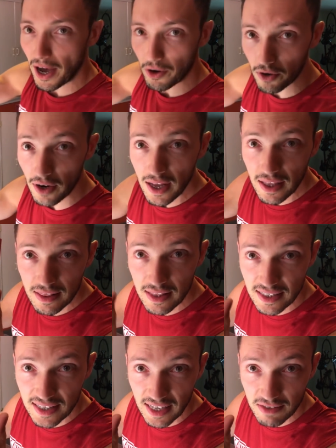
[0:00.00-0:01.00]
powder.
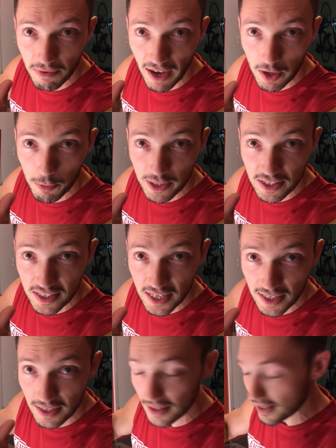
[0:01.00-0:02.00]
This has vitamin C